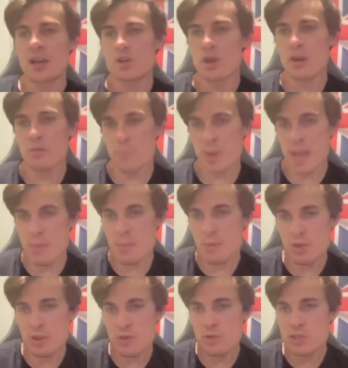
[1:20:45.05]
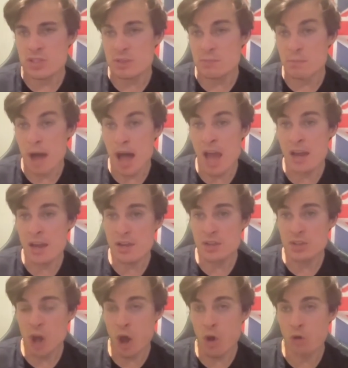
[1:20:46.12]
You have people that are as smart as
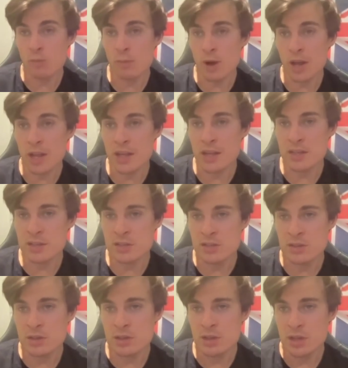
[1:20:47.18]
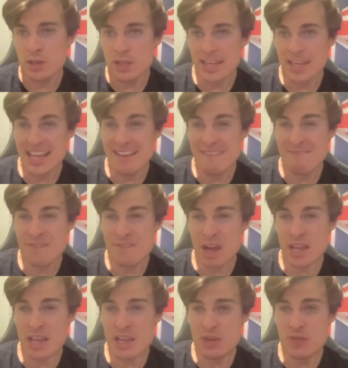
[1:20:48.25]
coal miners digging
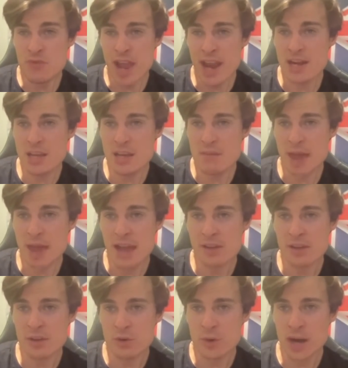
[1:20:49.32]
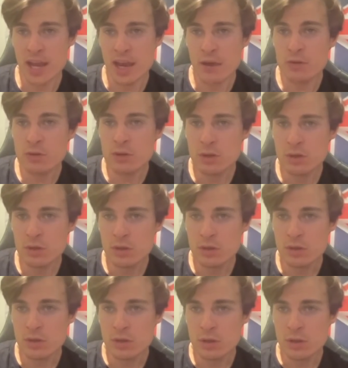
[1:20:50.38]
fucking uranium out of the ground
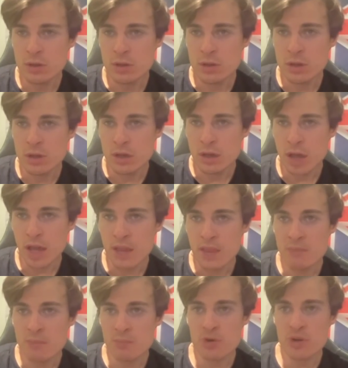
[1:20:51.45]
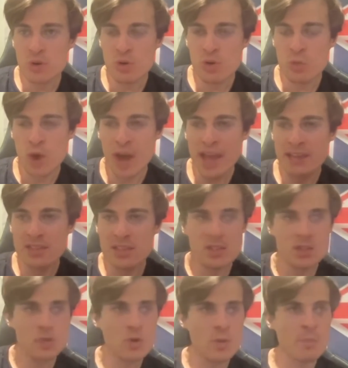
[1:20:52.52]
and then putting all the waste
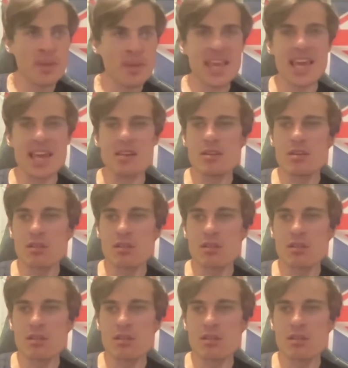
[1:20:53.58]
into a pit.